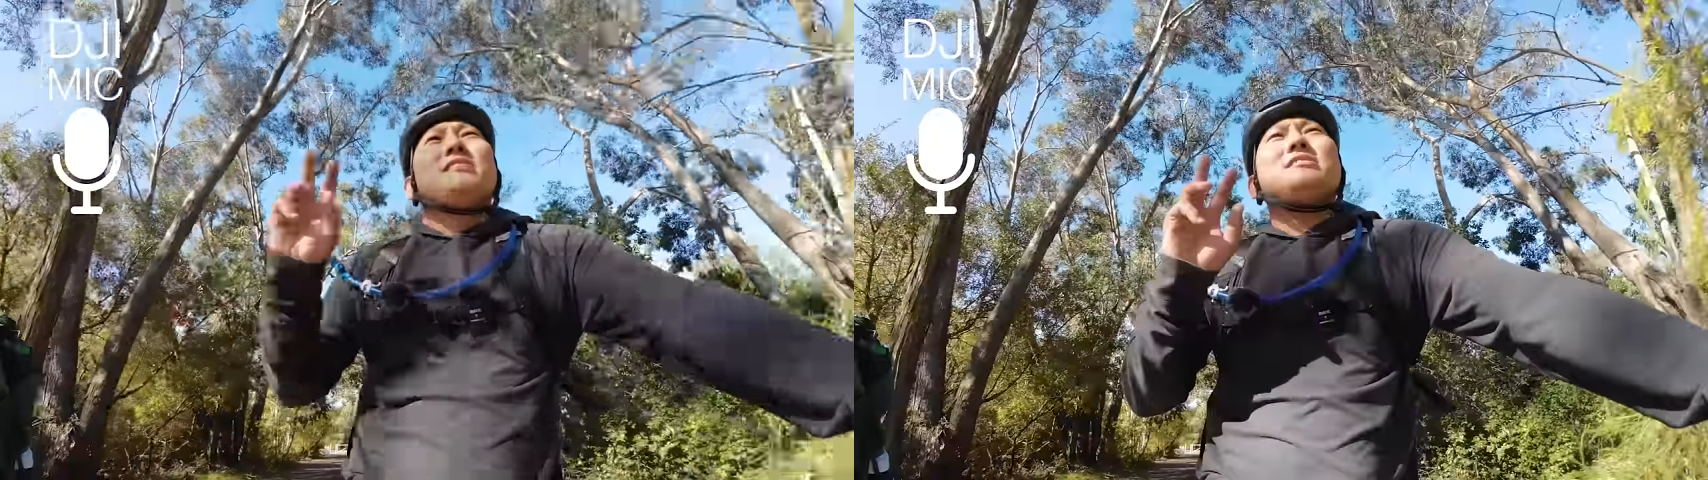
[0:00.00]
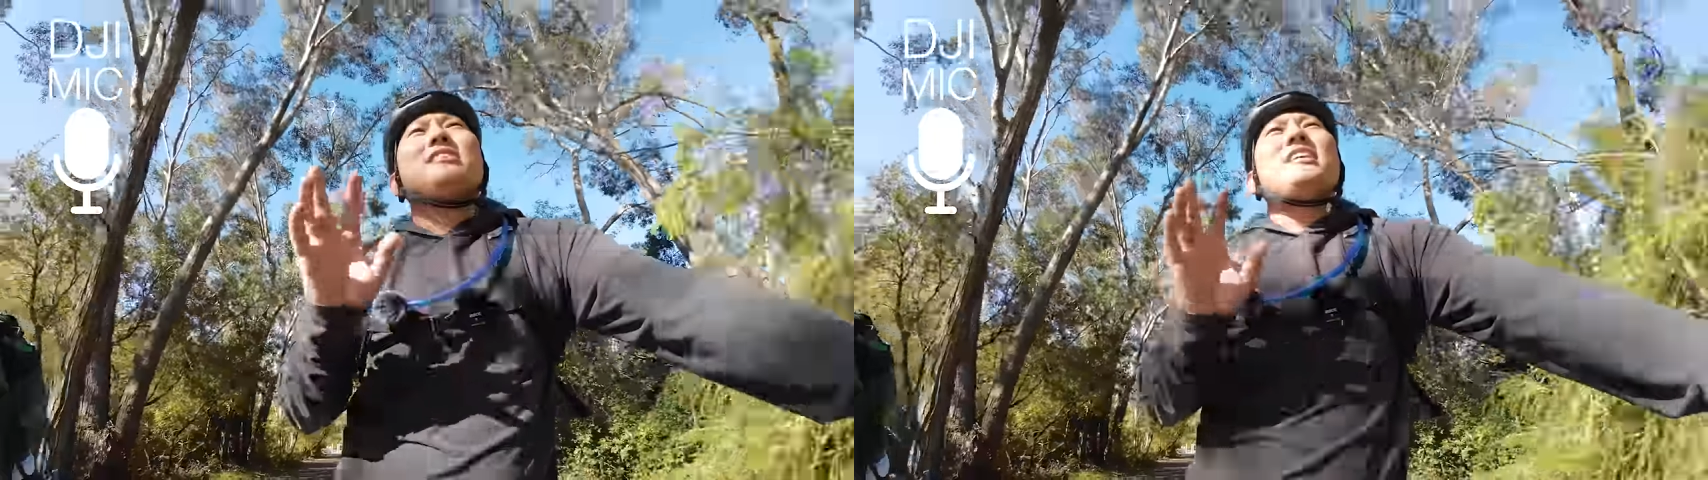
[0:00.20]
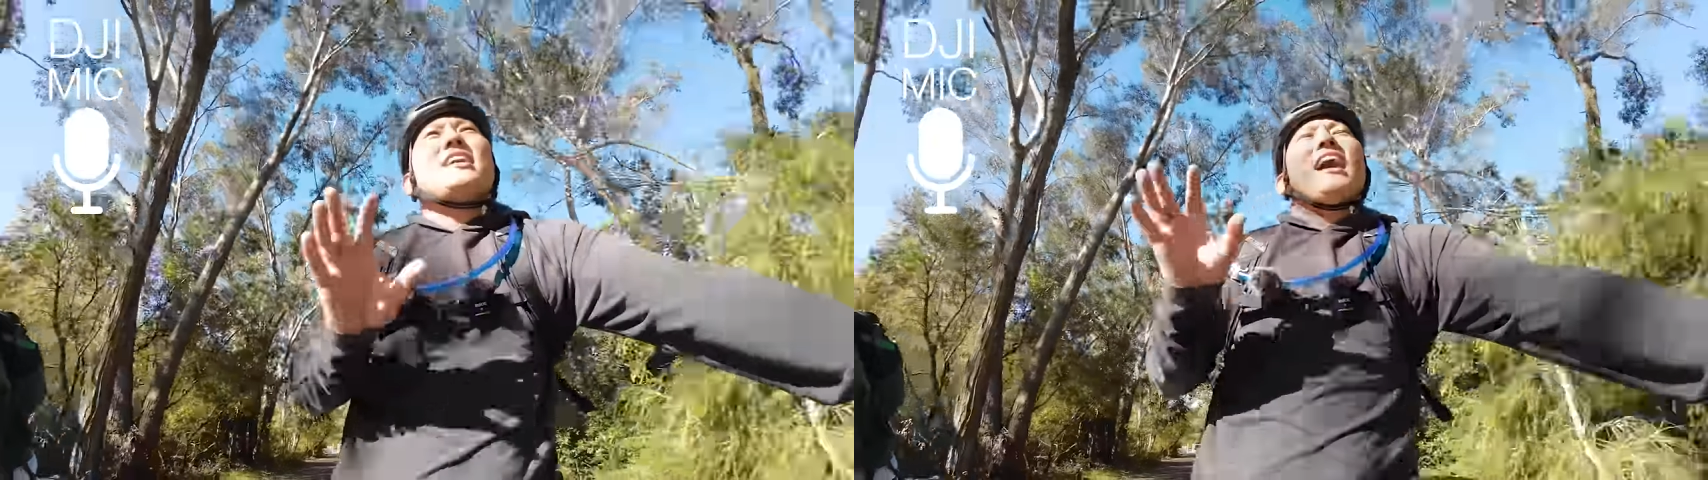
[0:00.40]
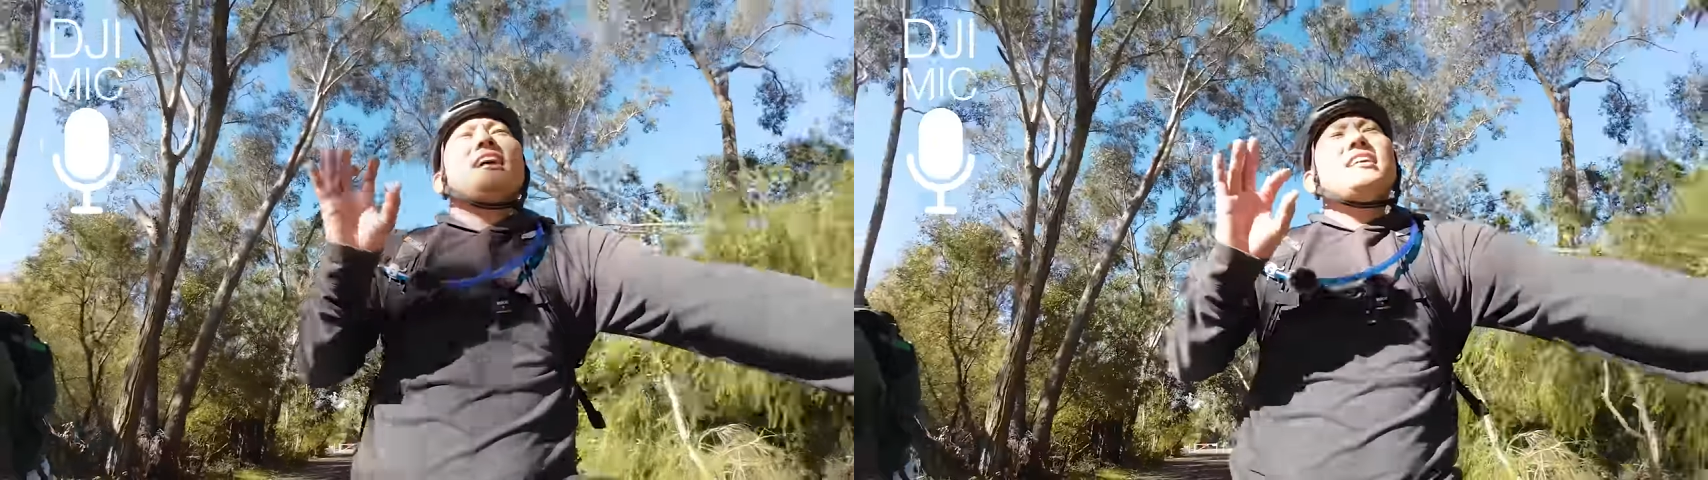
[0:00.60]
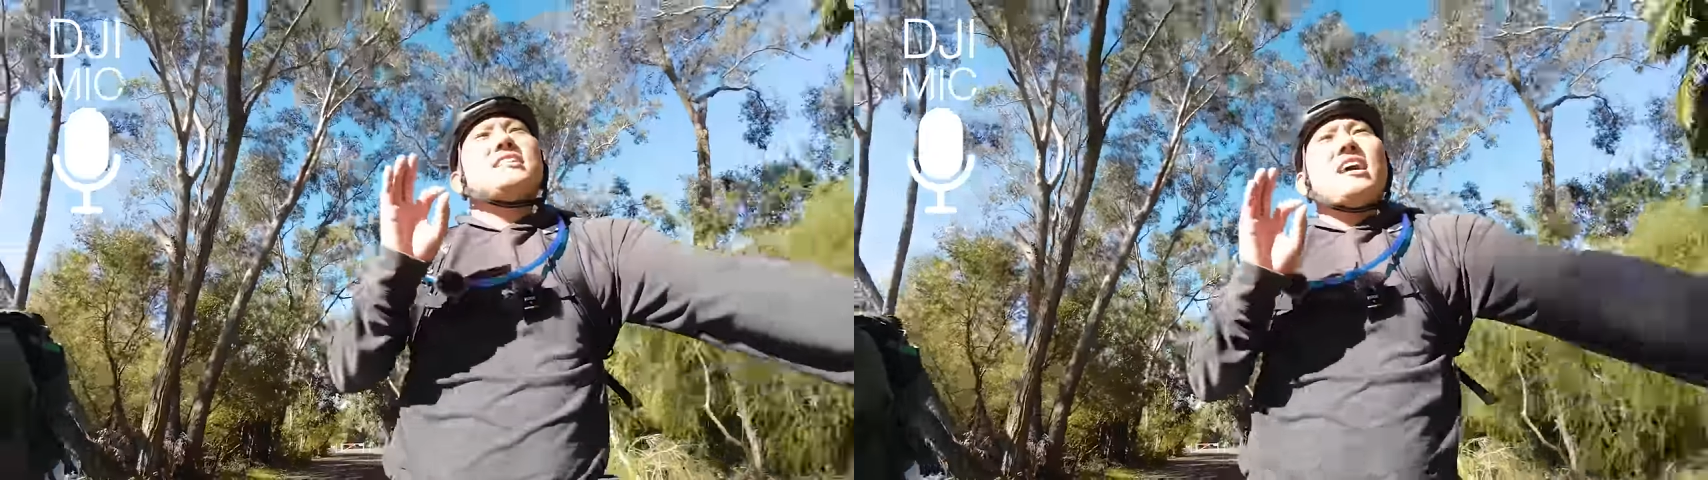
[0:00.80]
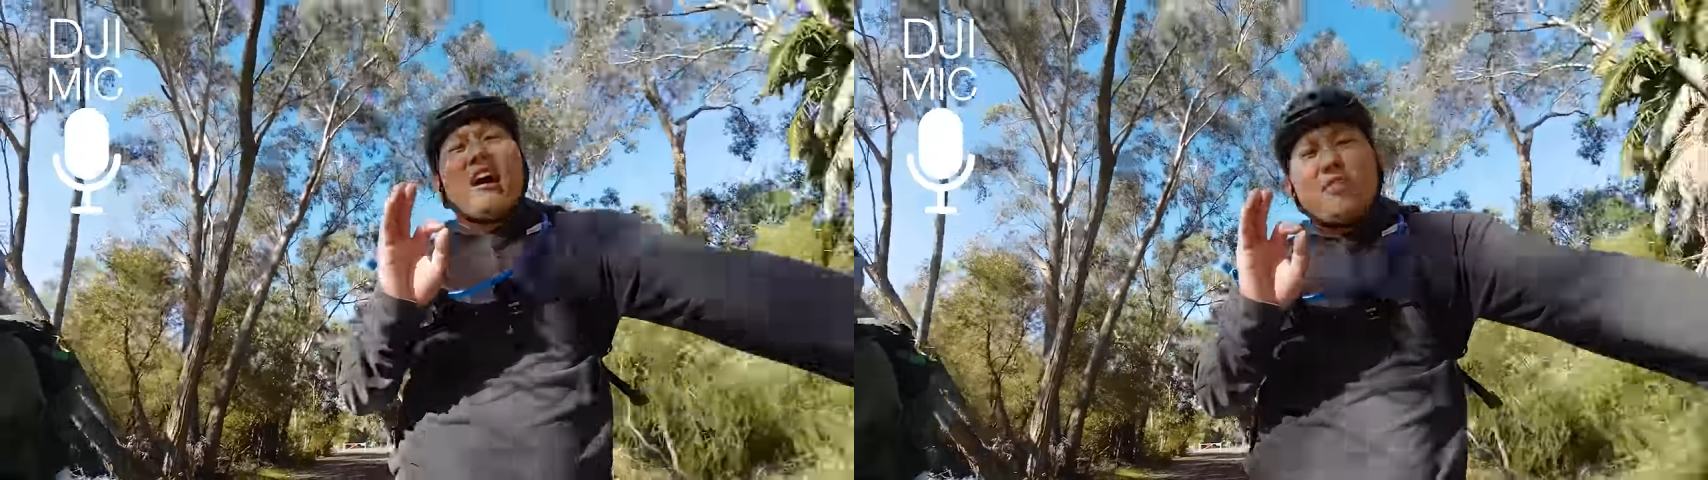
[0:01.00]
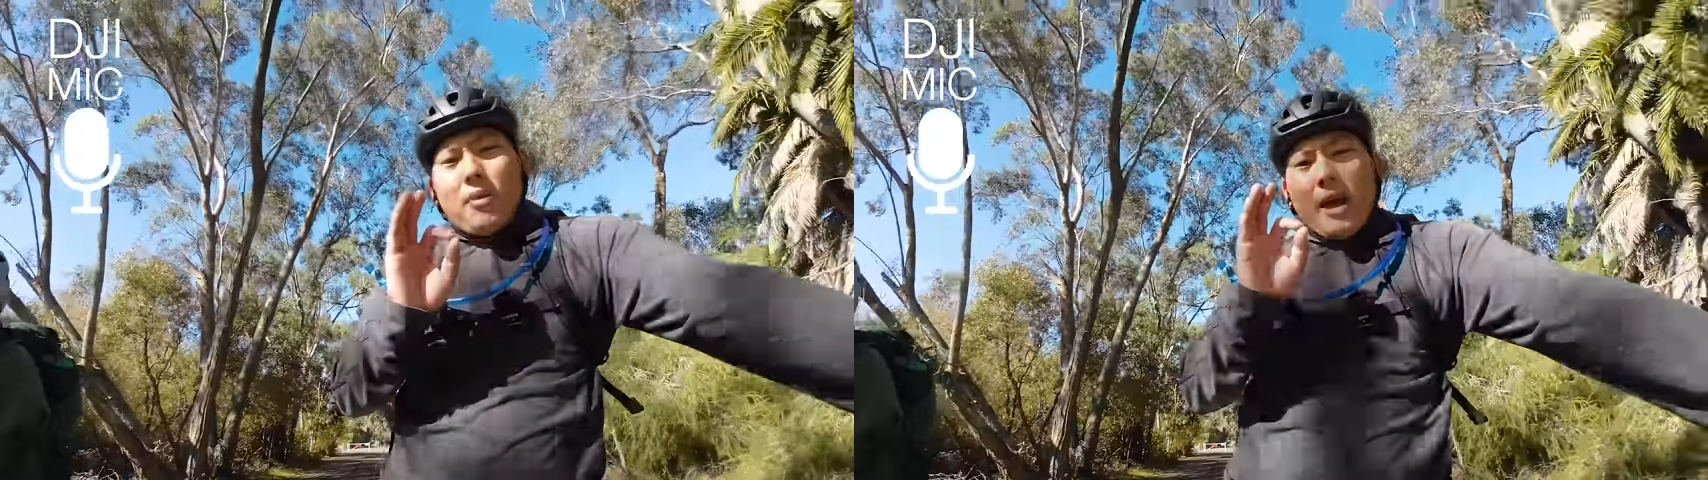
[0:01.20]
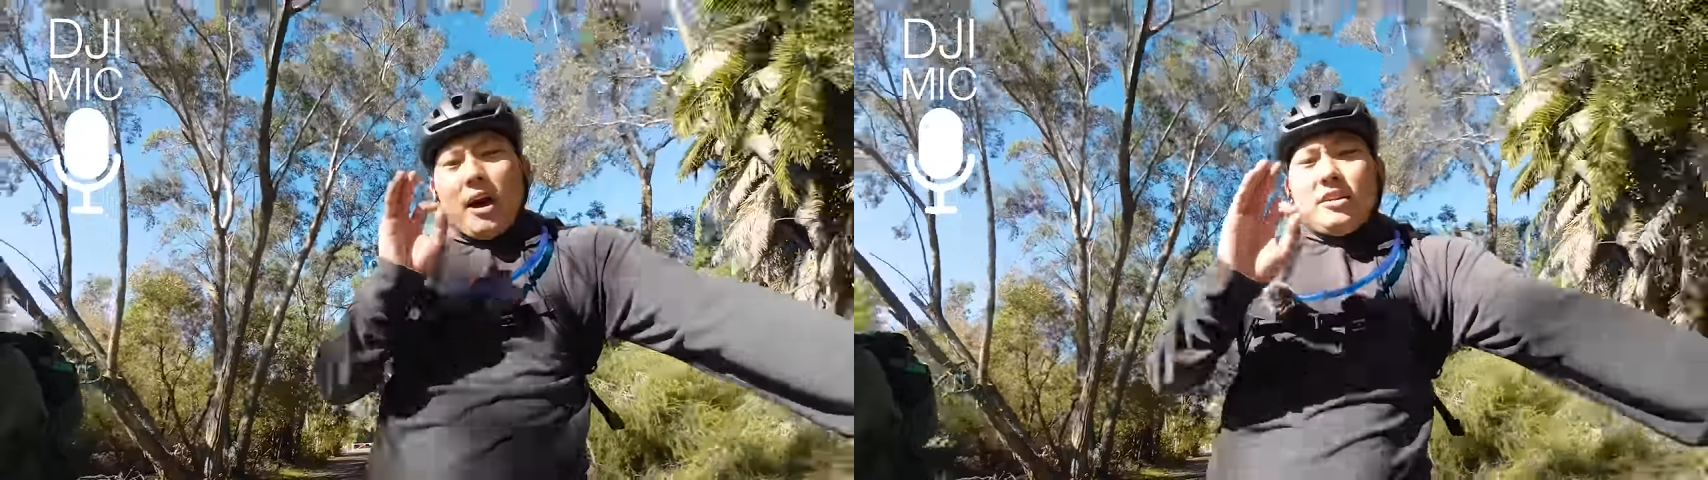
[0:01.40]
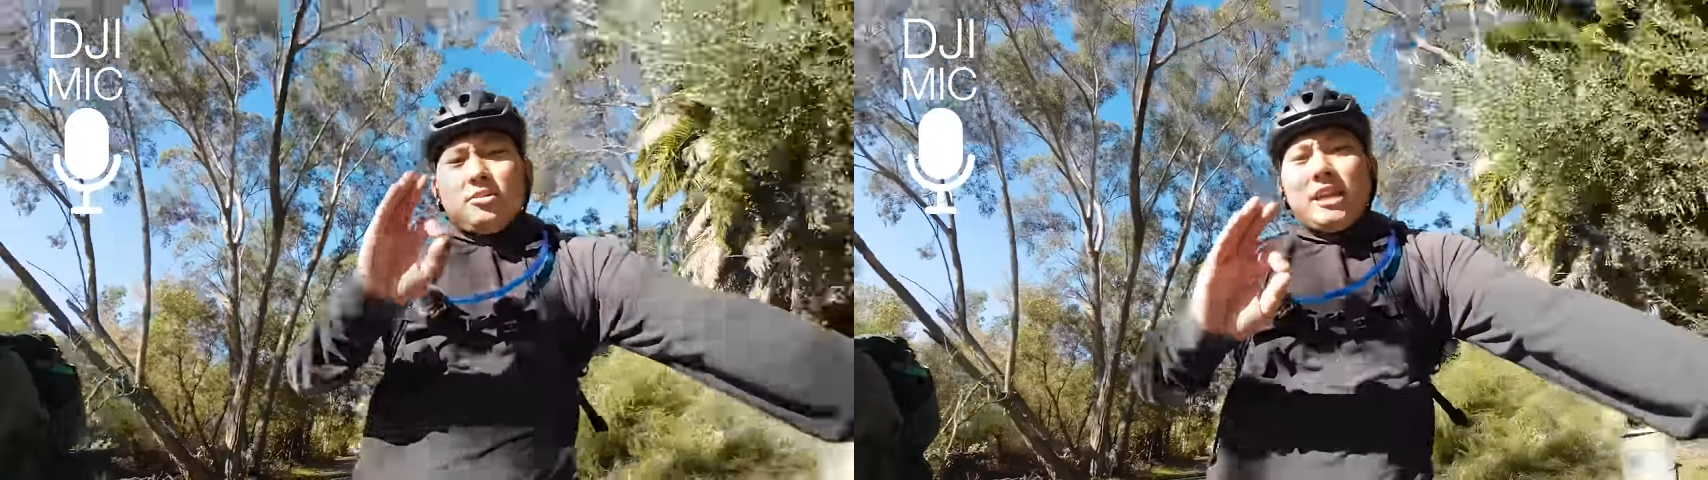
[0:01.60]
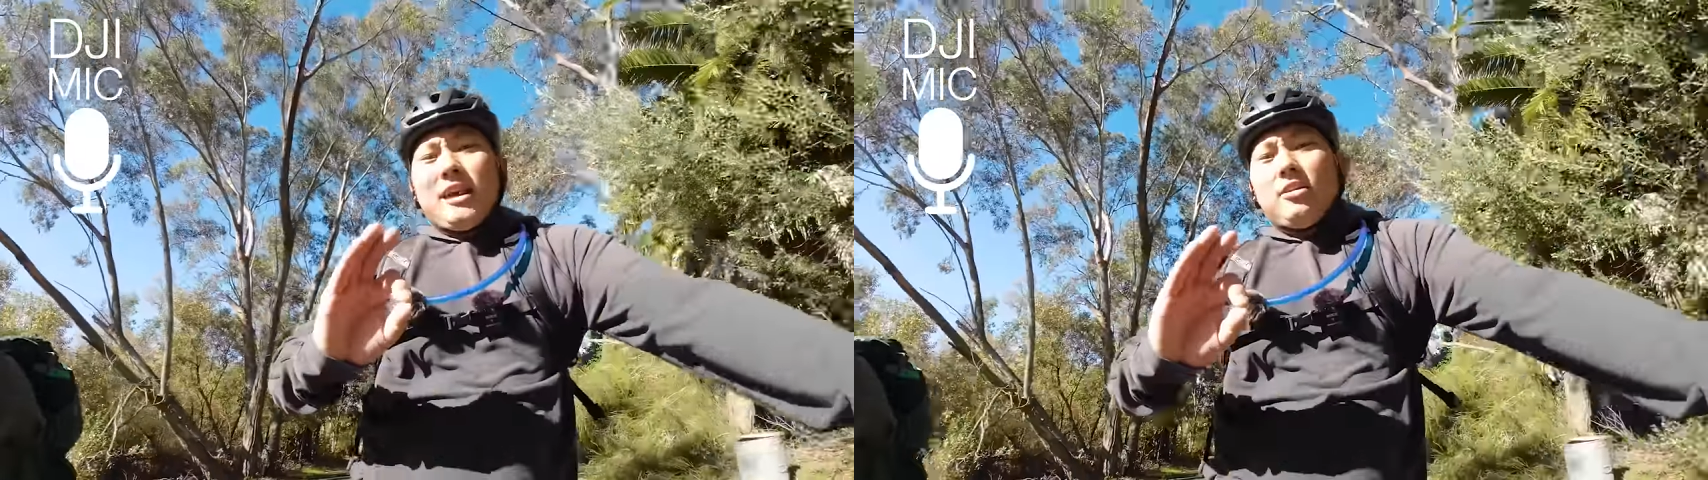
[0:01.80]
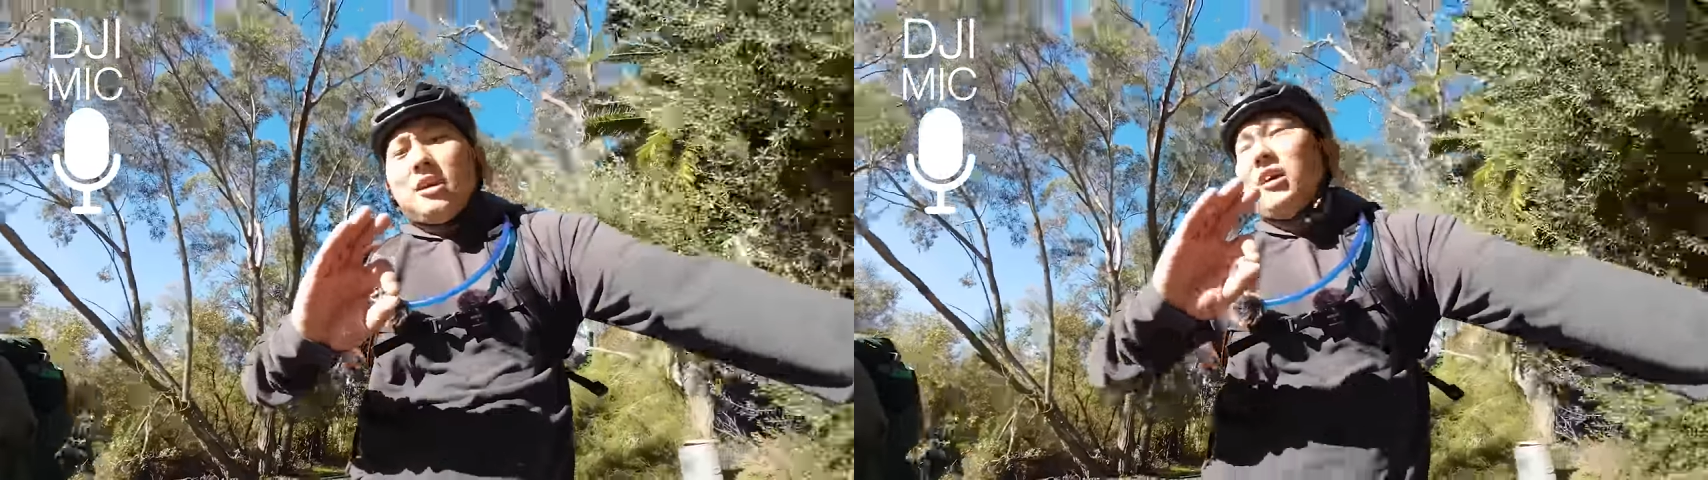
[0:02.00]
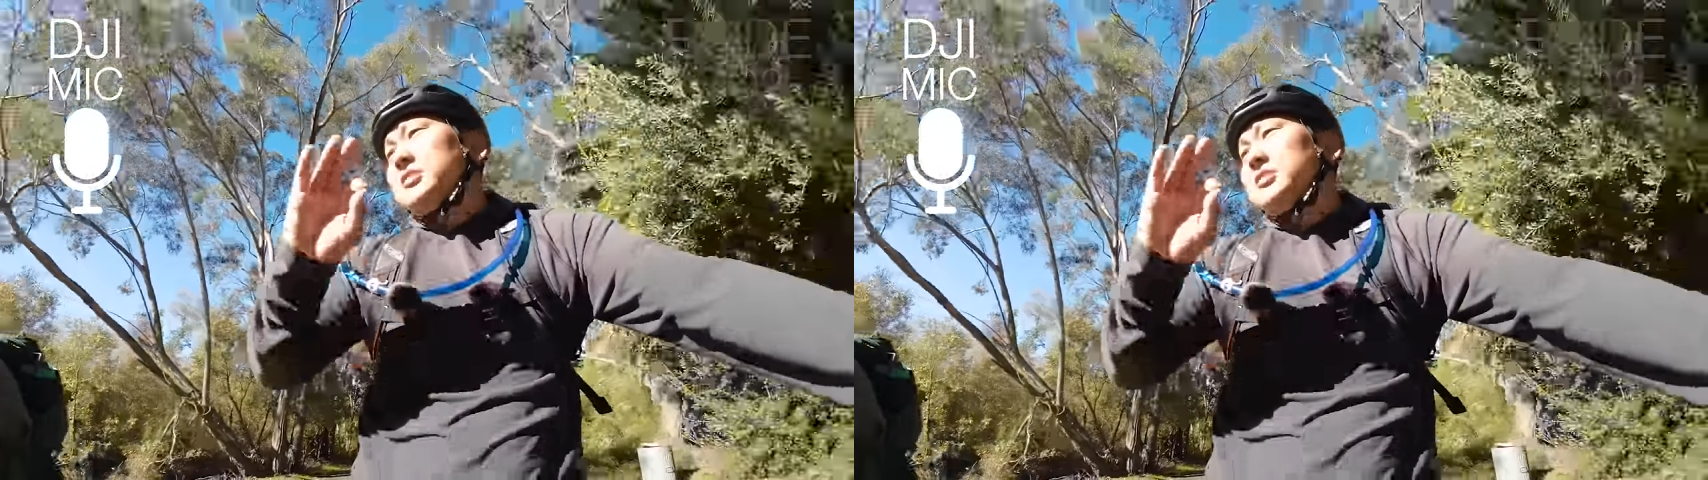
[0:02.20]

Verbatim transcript: here's the thing, I like to have my audio channels on